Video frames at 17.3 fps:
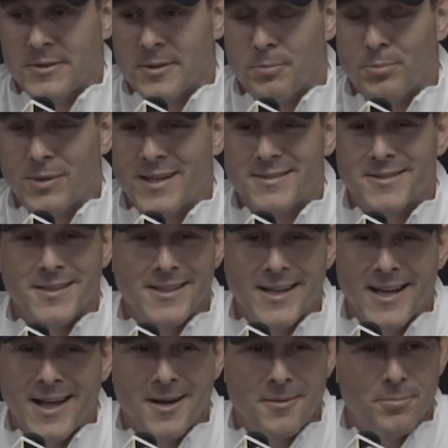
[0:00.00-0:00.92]
blessing,
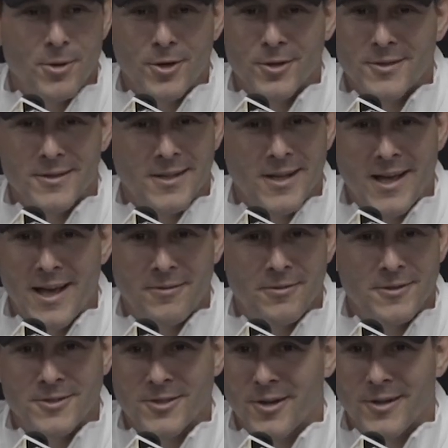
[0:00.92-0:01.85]
not a burden, to have
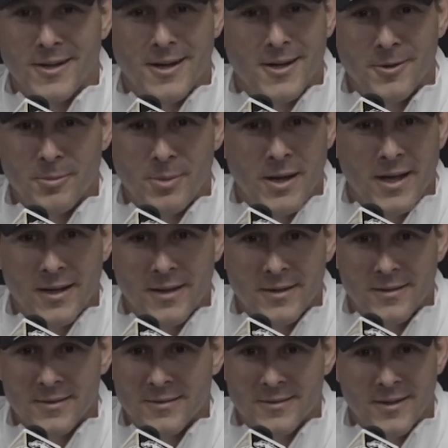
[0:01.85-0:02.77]
a target on your back.
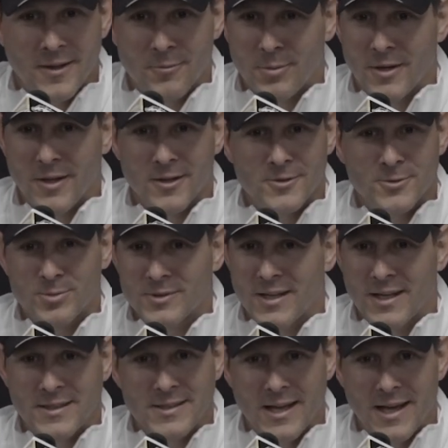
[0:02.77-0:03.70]
Everybody else
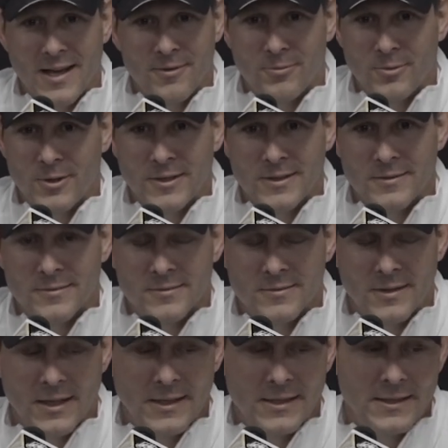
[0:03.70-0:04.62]
would like to have one,
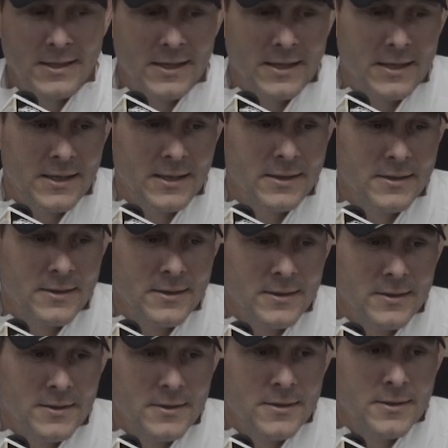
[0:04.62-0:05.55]
and
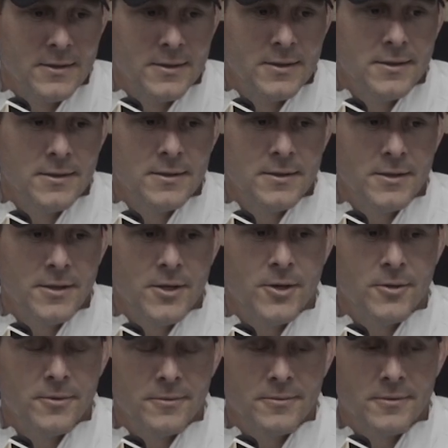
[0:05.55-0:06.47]
you
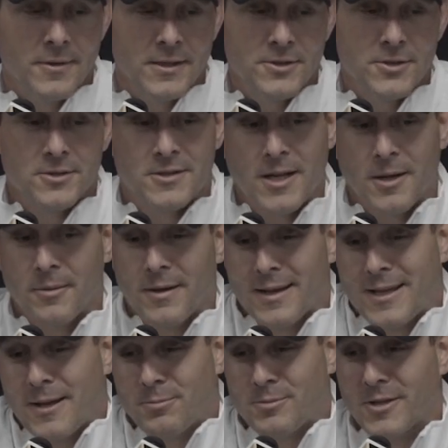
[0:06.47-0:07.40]
know,
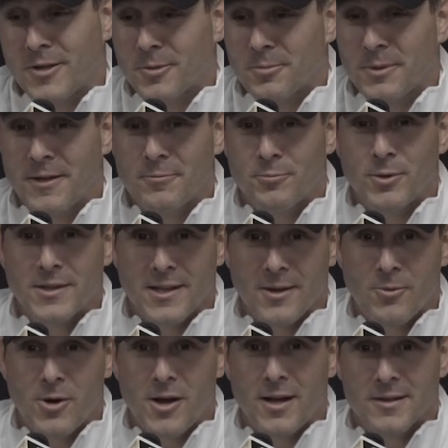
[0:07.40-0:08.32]
I kept telling them, give them what
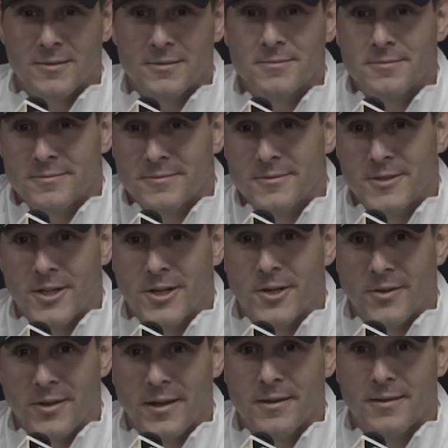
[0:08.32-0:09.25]
they want. You
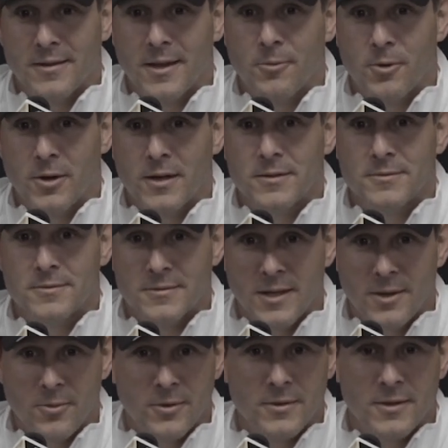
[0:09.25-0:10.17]
know,
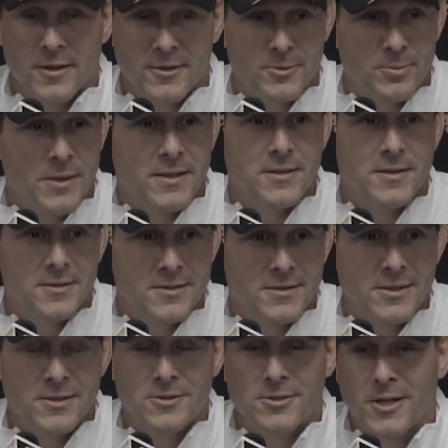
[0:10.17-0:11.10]
they're expecting to
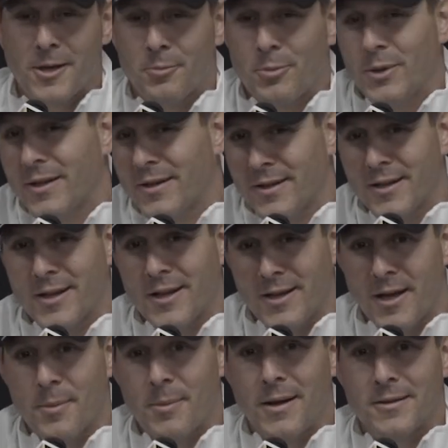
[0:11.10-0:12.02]
see a champion to
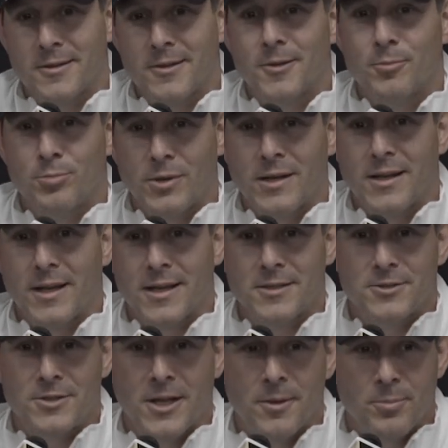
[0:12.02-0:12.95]
come out there and play like
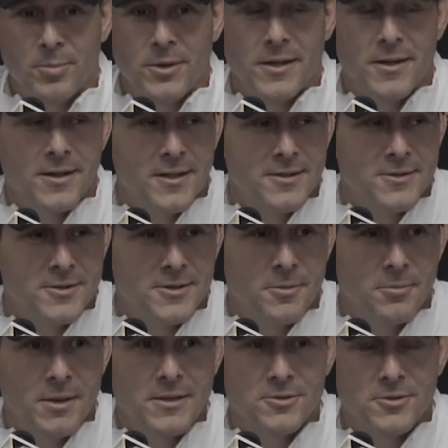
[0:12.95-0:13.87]
a champion, and I just
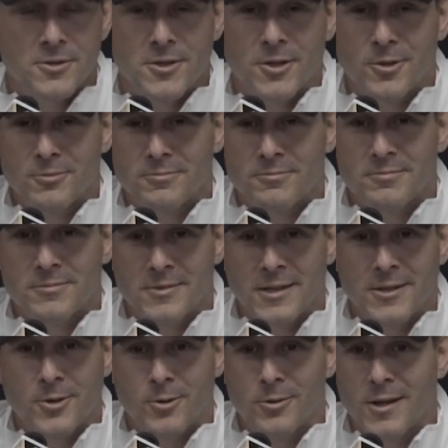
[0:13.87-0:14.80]
said, make sure you
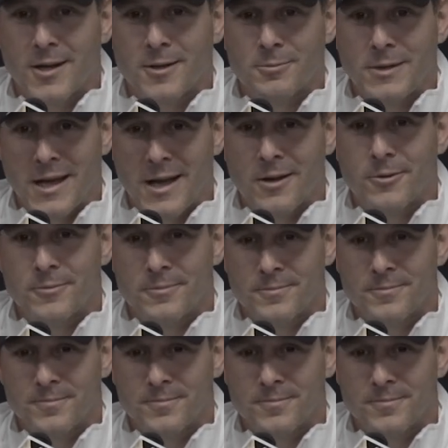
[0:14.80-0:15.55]
don't let them down.